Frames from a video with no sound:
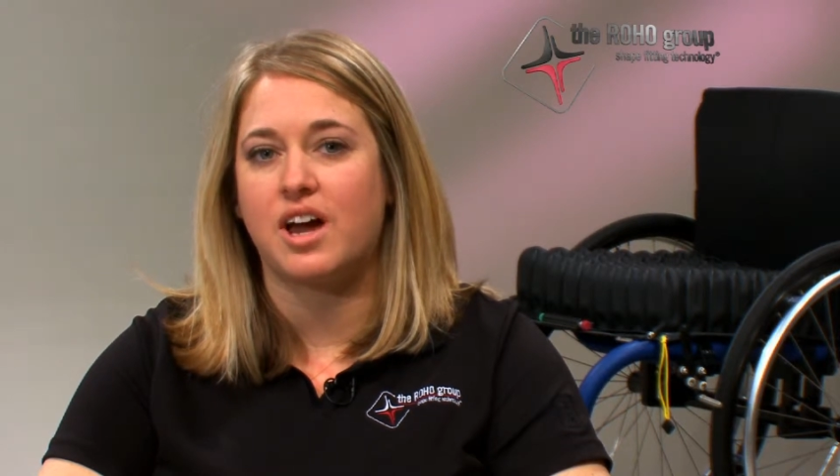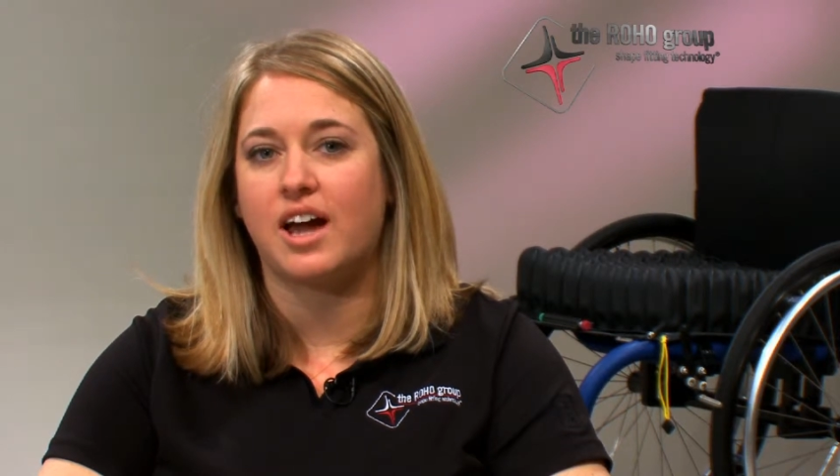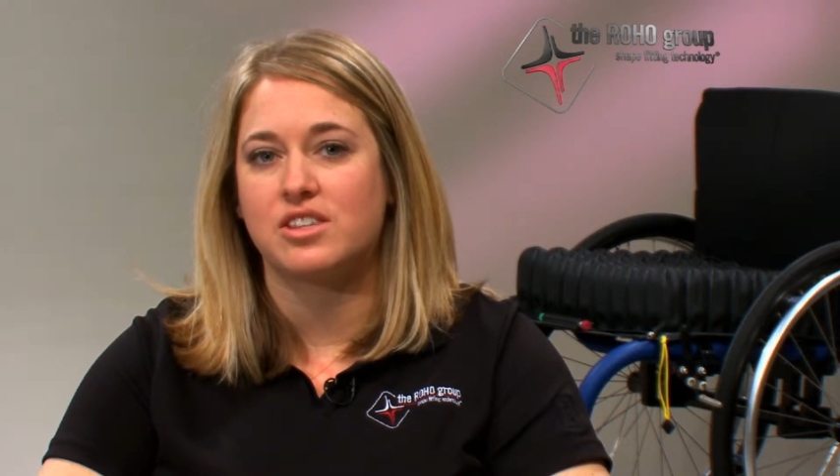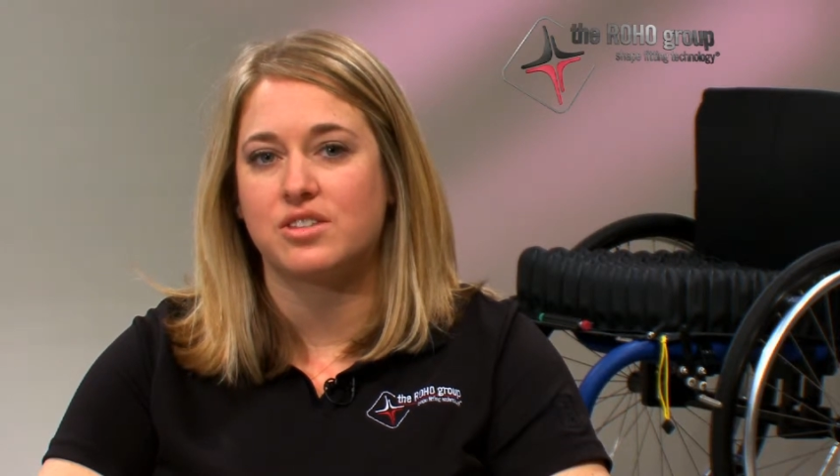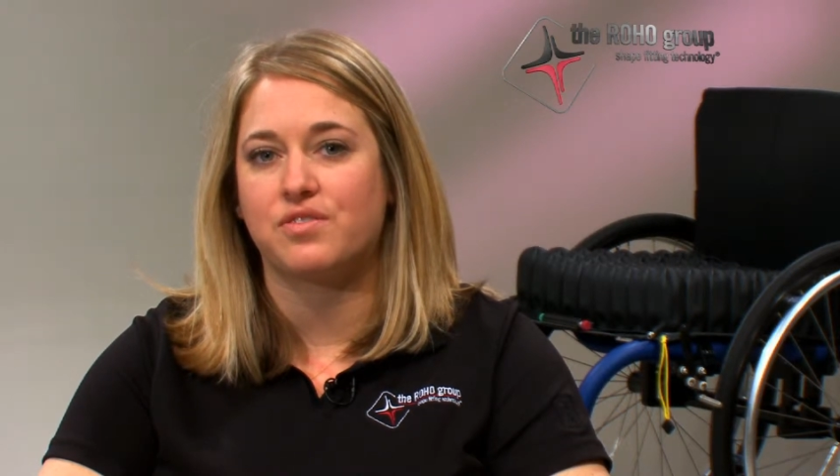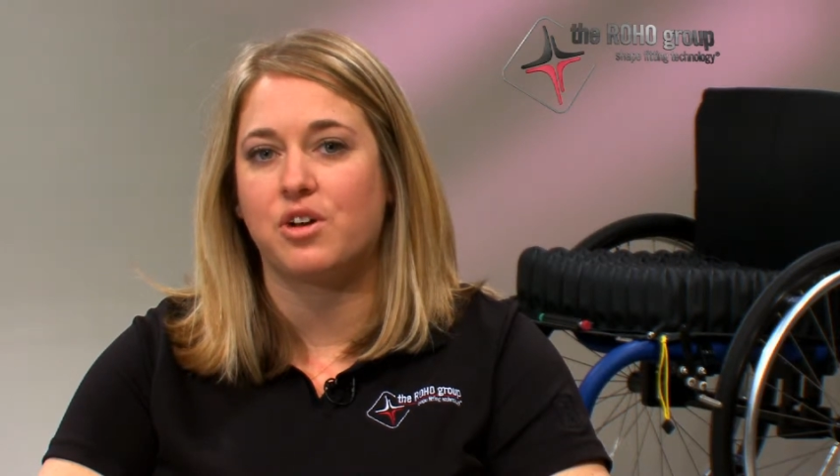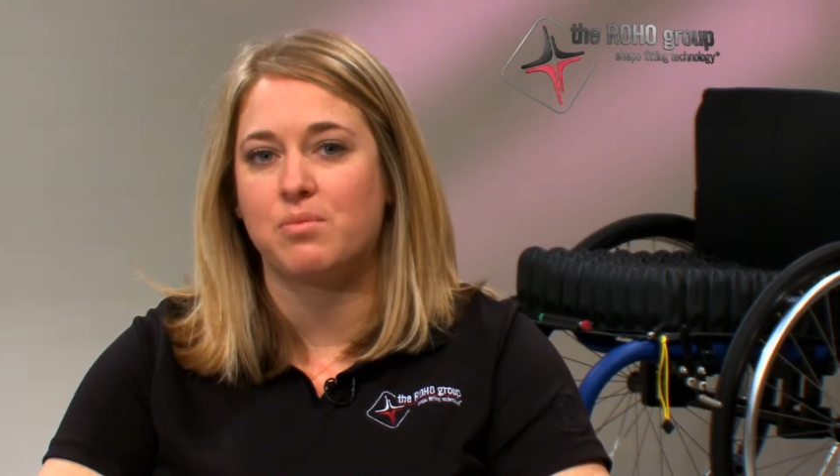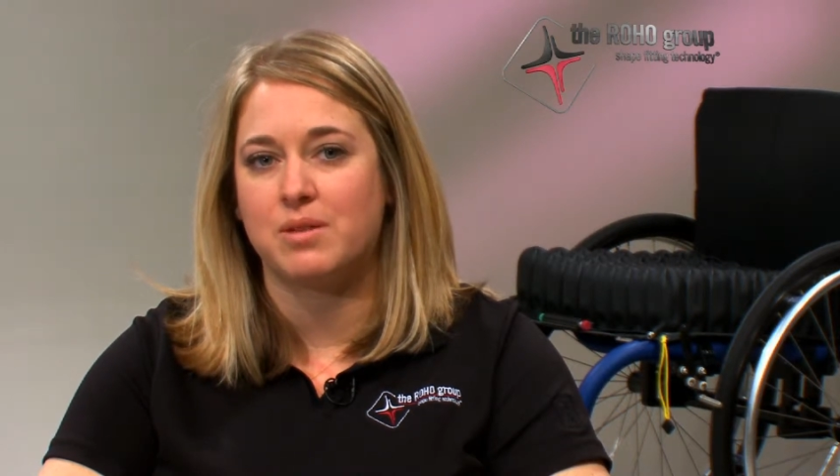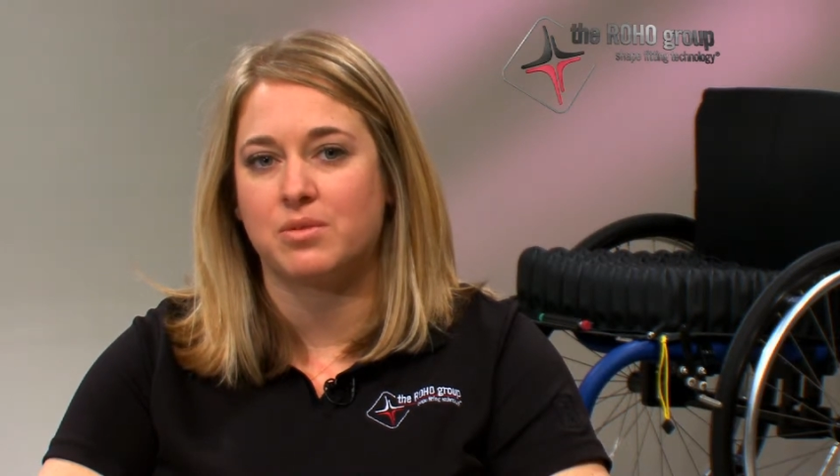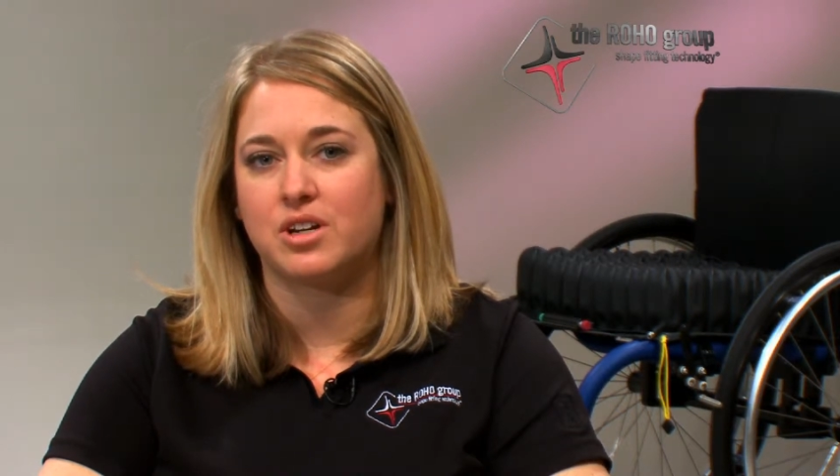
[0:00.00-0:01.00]
Isoflo
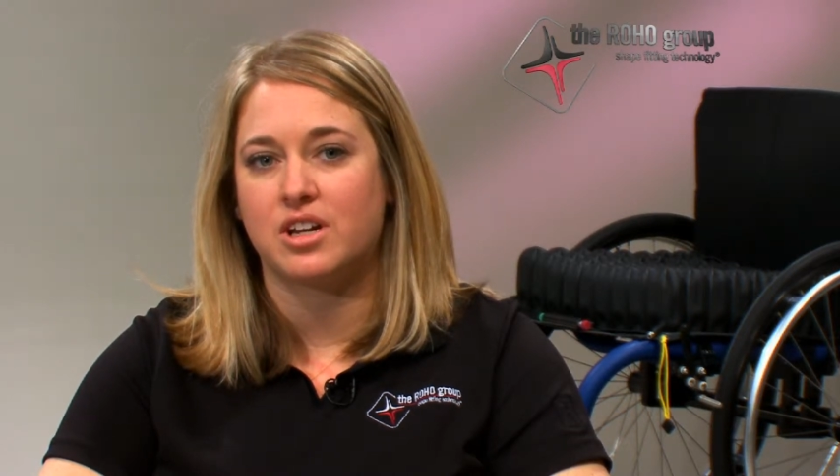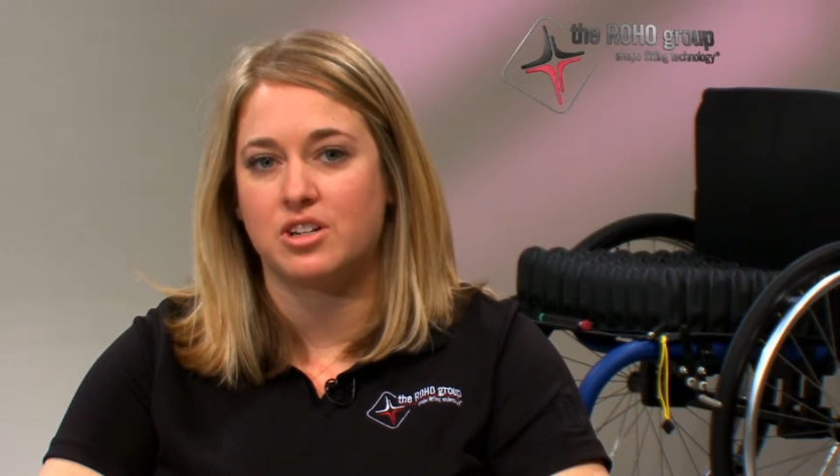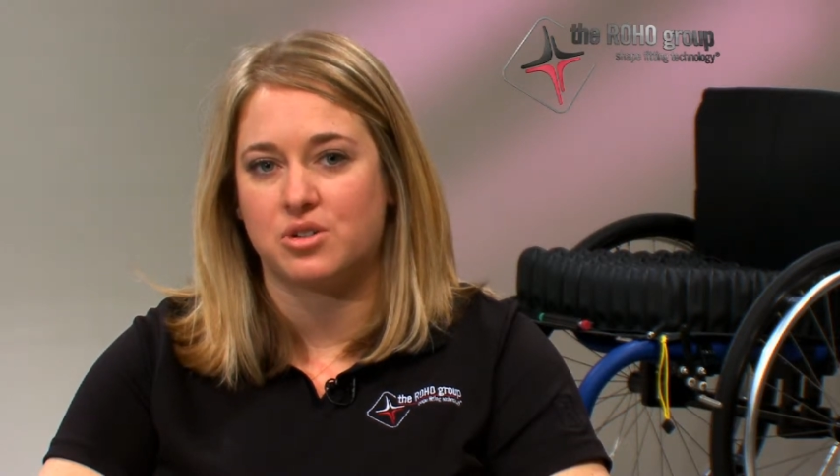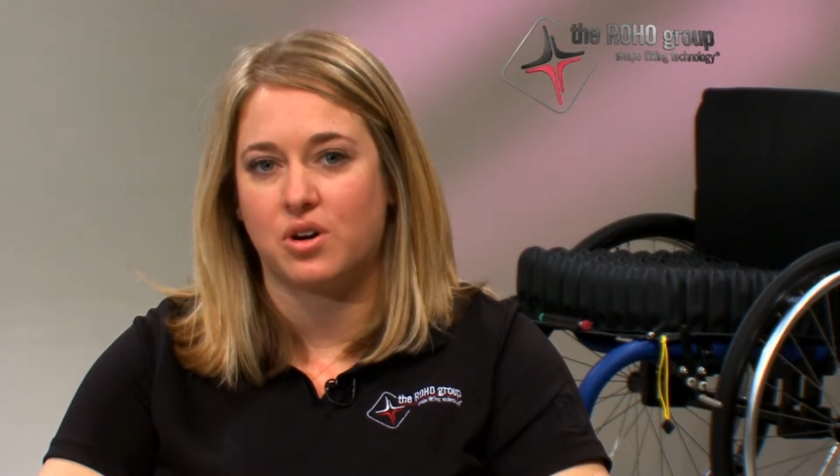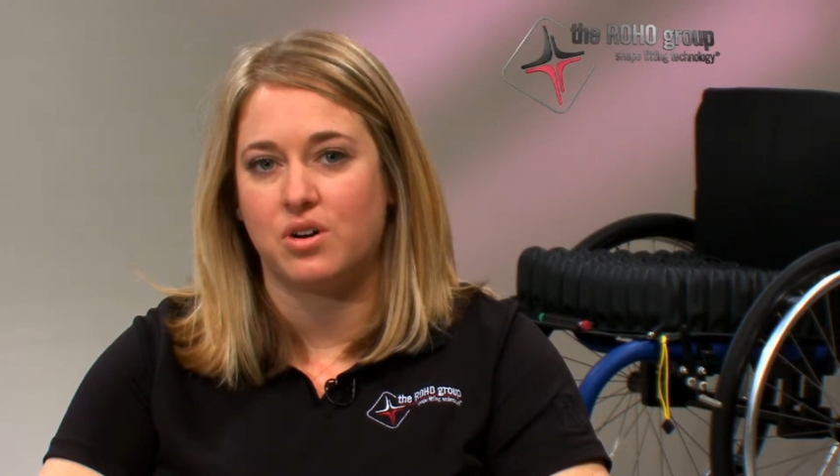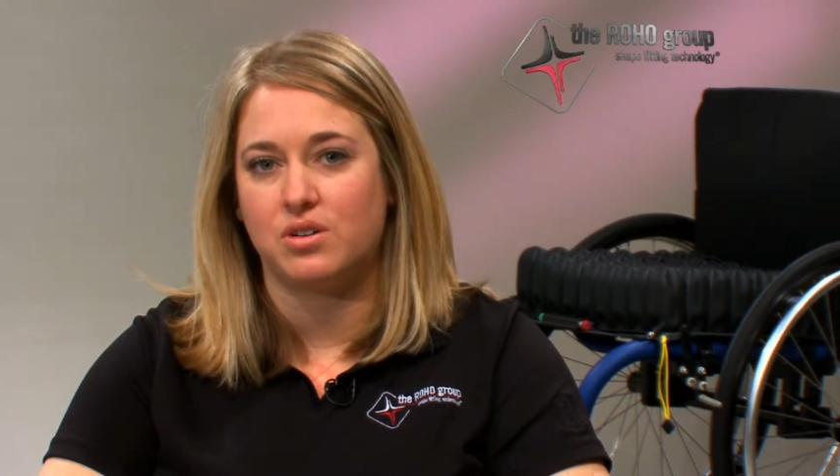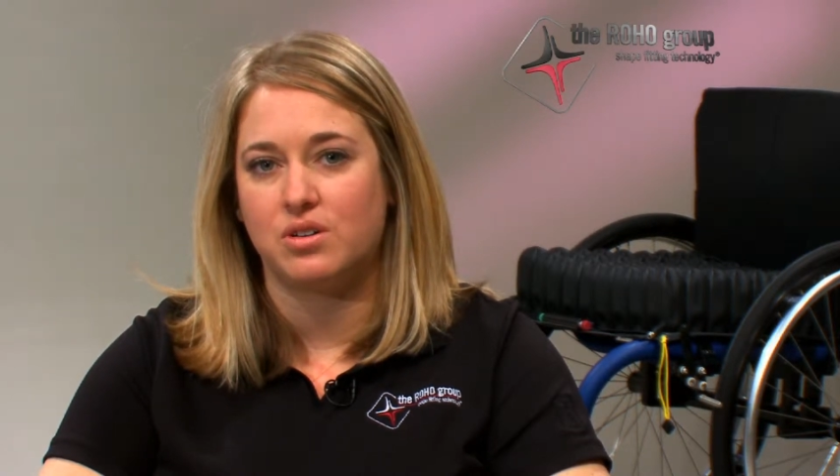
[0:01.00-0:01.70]
memory control.